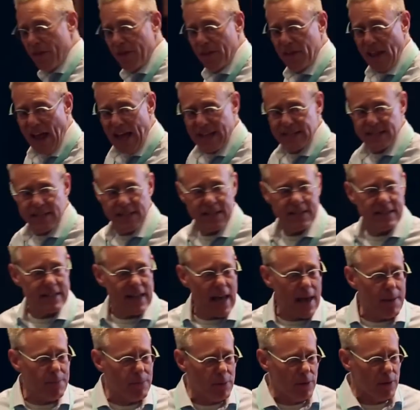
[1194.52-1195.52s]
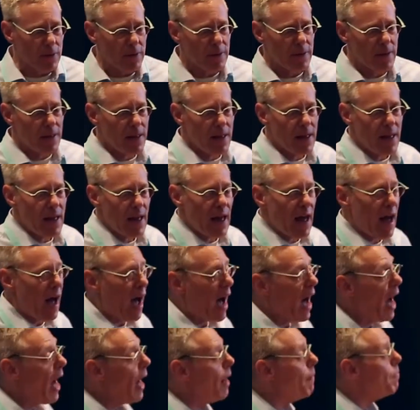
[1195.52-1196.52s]
with the last example.
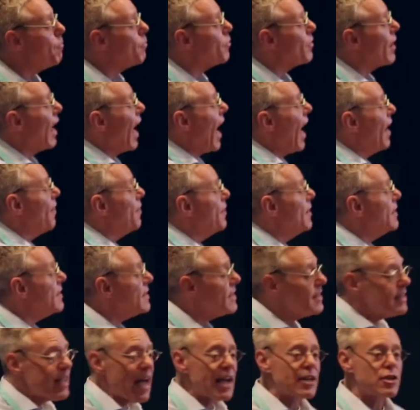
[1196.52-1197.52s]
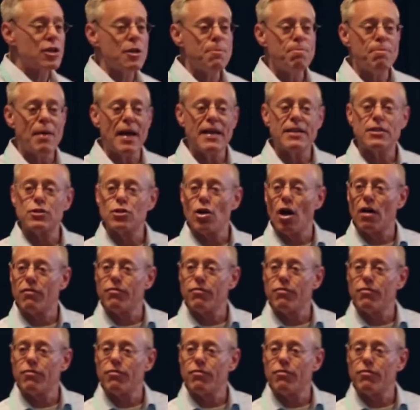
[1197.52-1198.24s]
And this is actually based